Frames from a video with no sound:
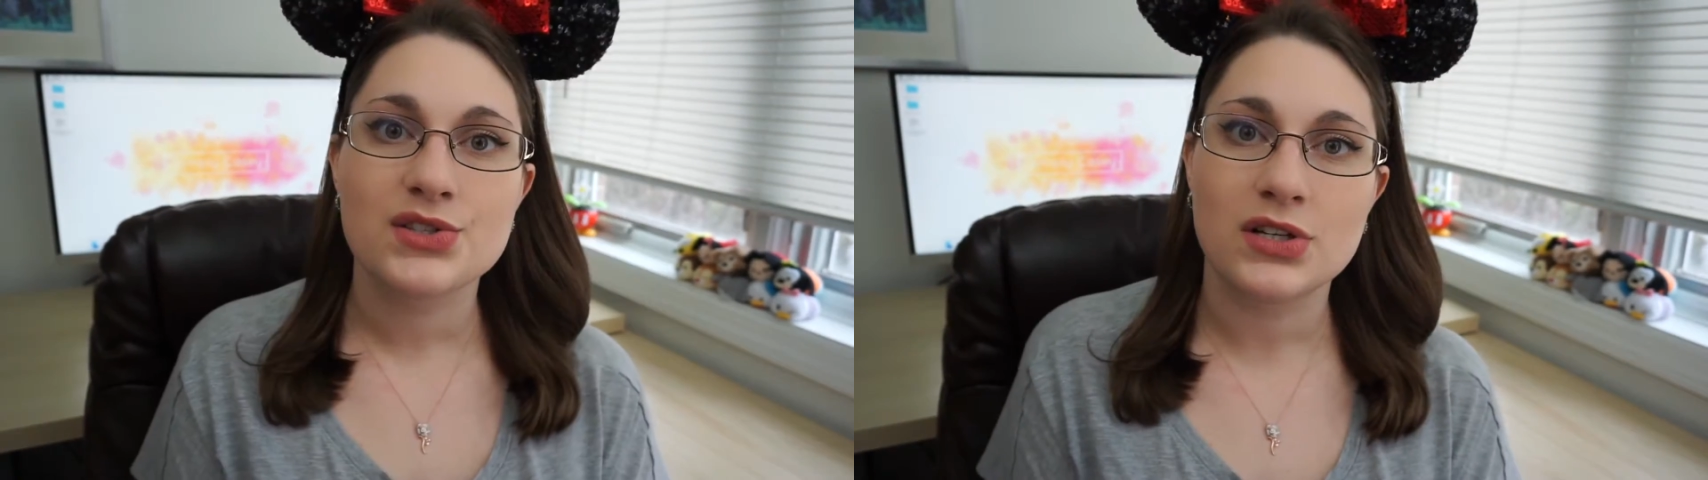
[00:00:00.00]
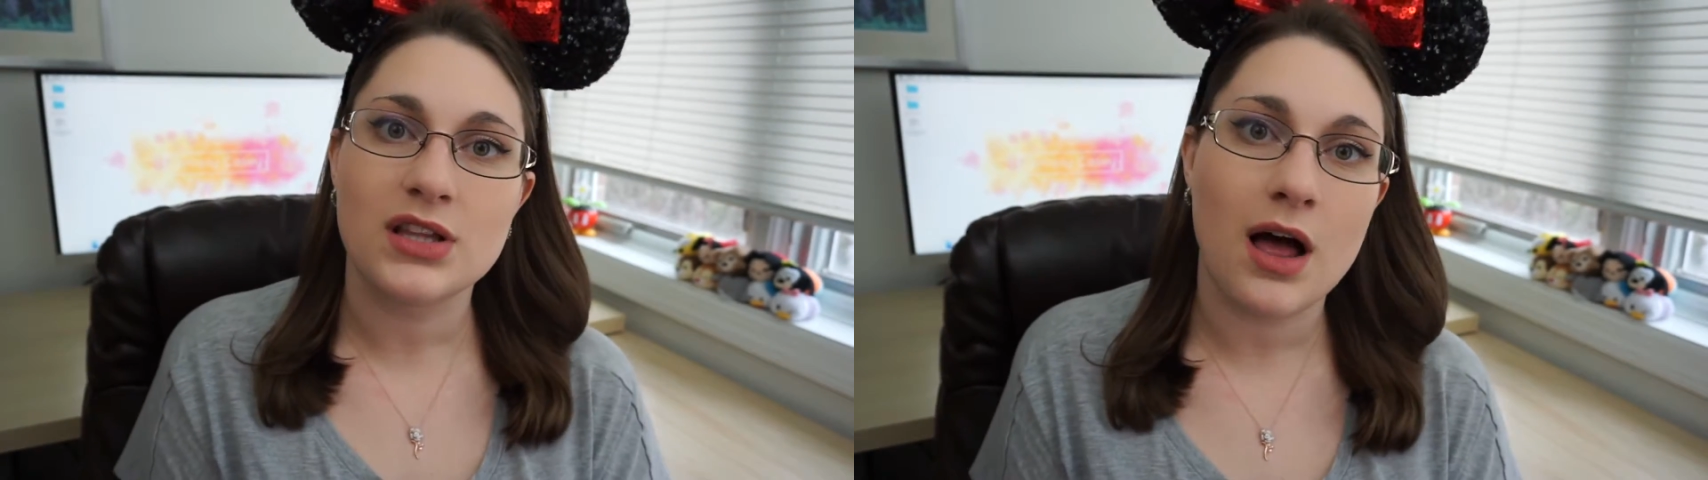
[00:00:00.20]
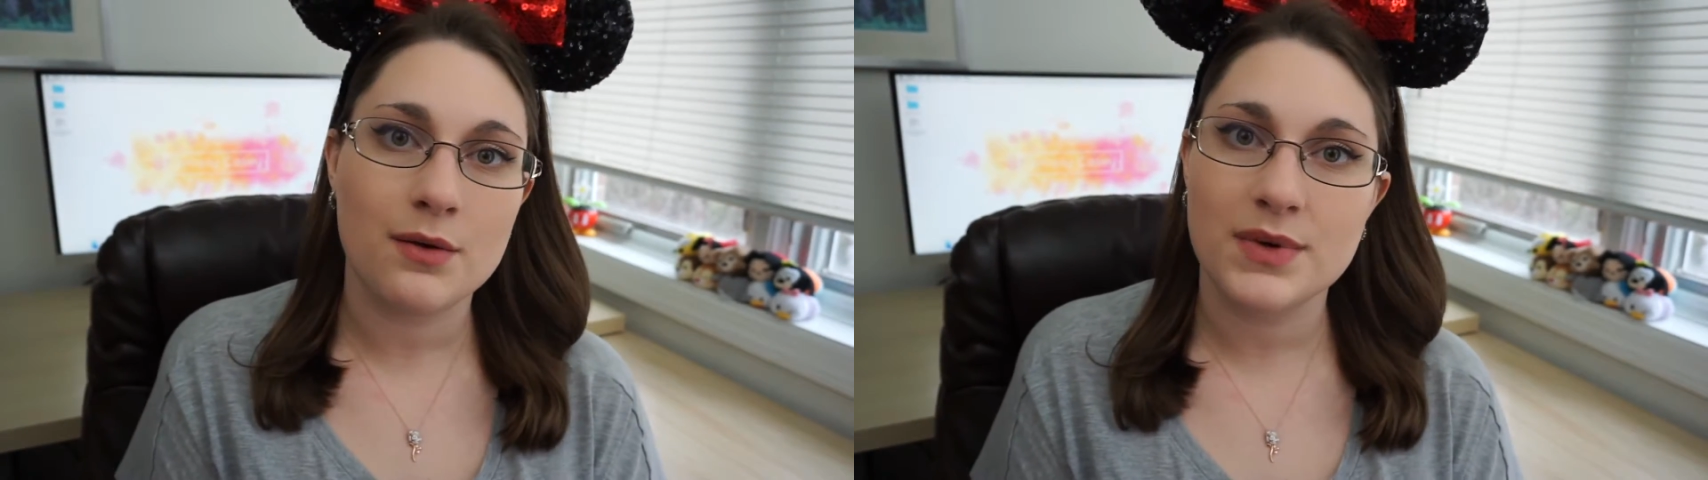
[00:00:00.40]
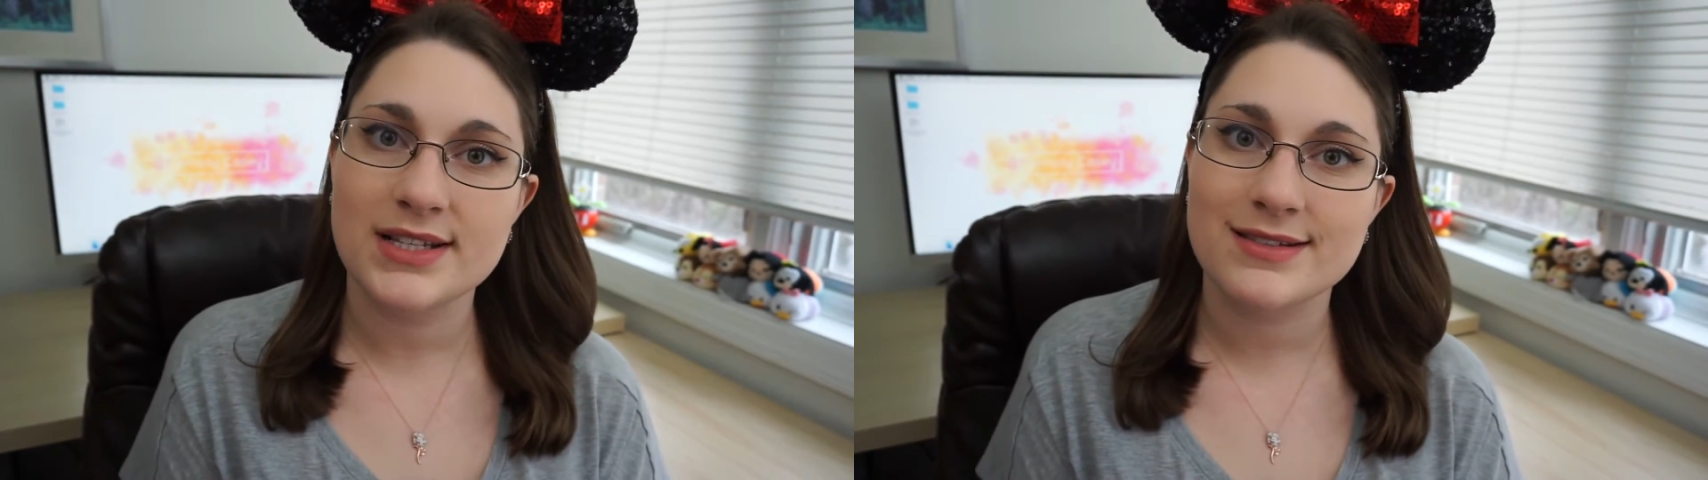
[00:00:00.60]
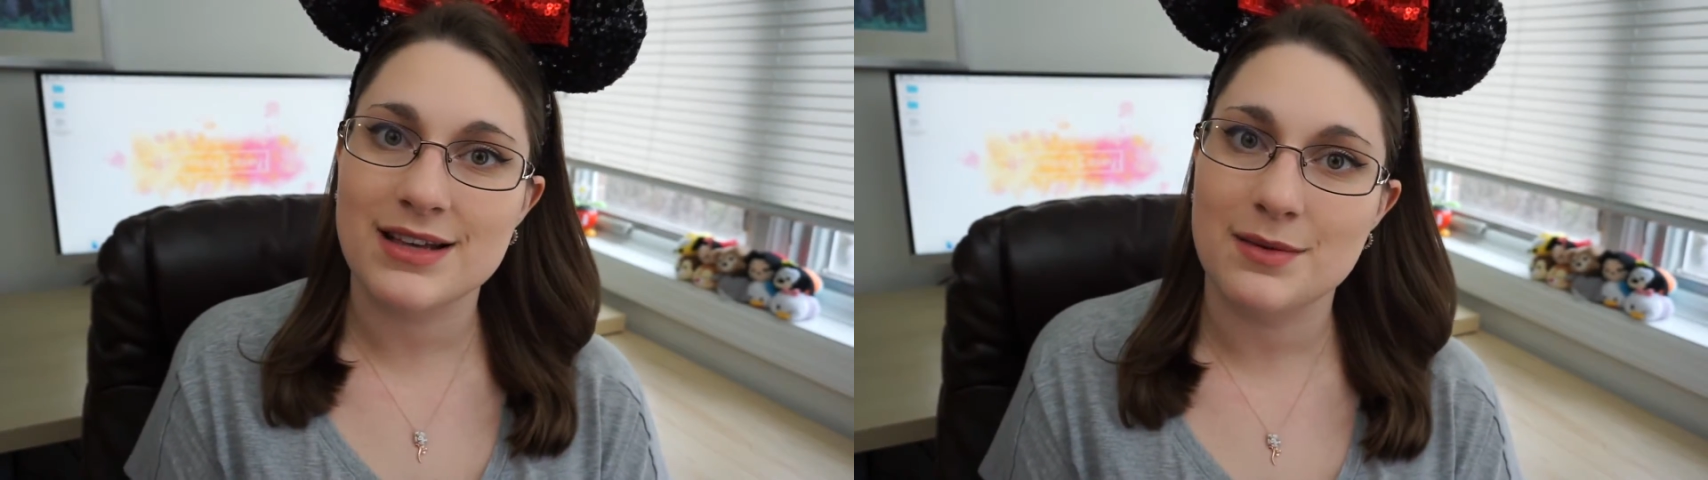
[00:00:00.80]
So along
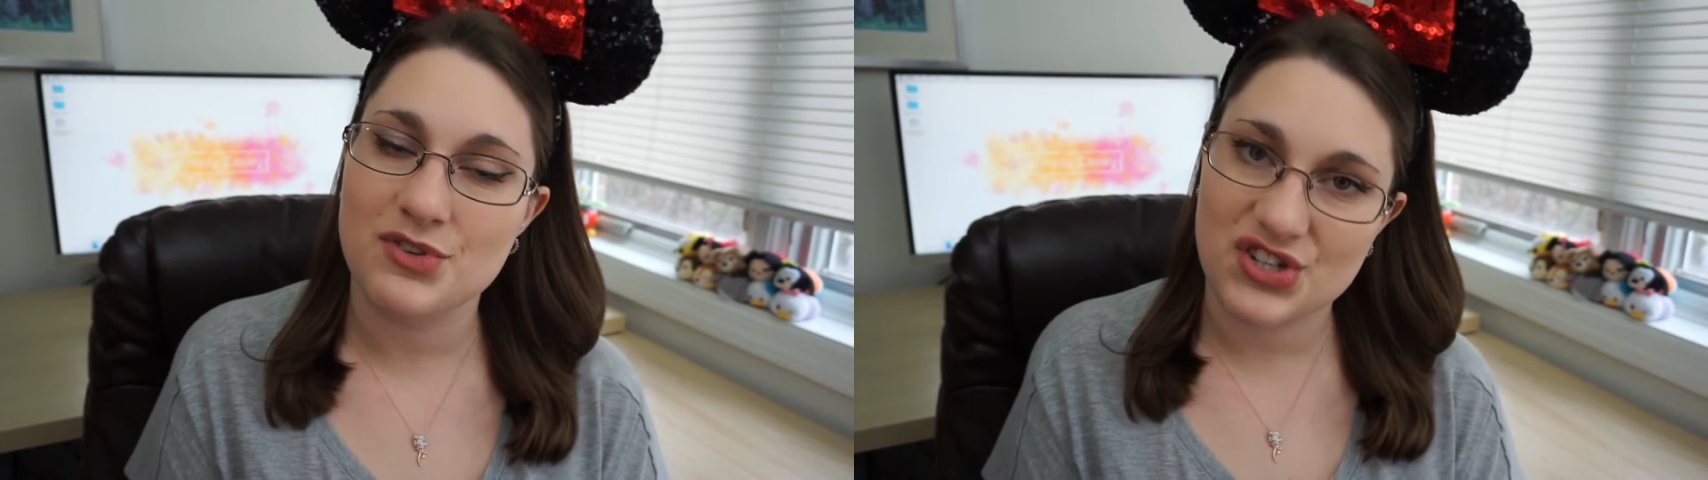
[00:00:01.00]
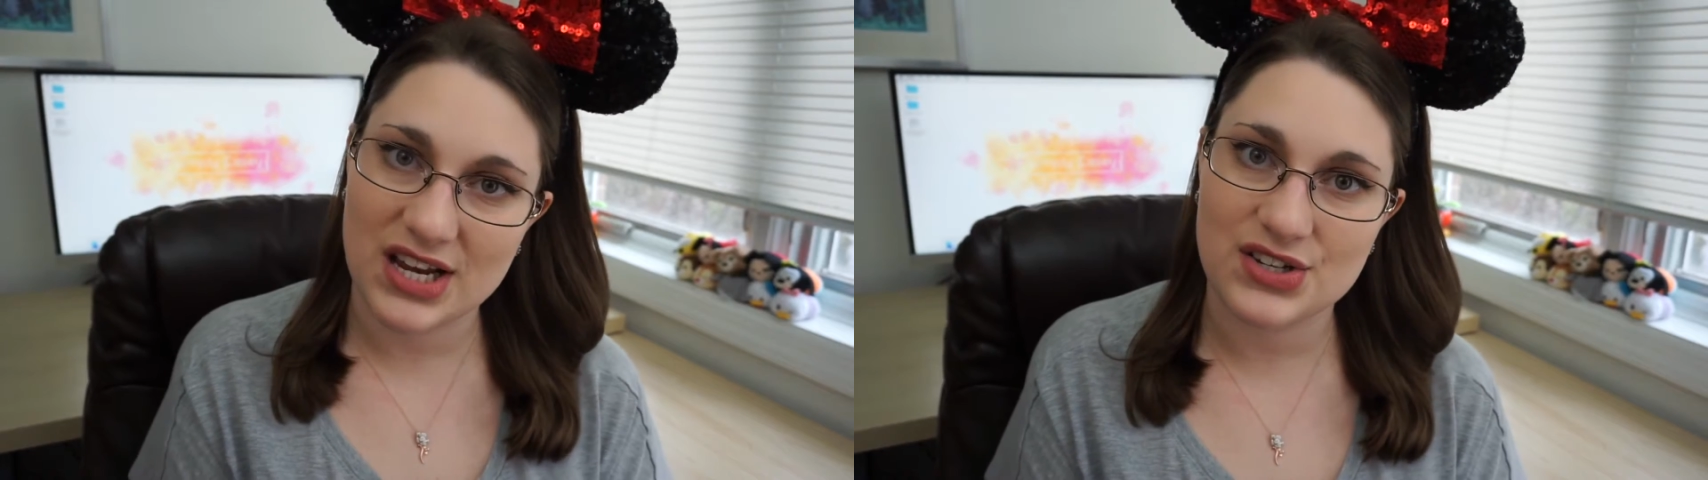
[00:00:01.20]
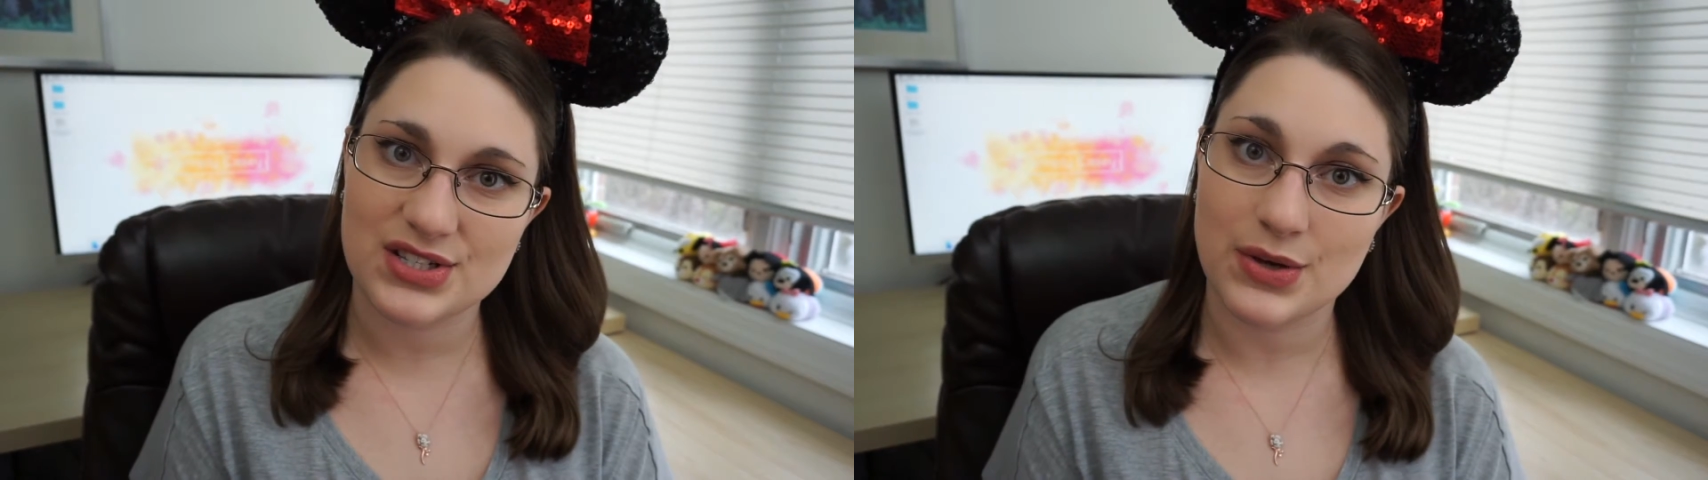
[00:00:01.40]
with some changes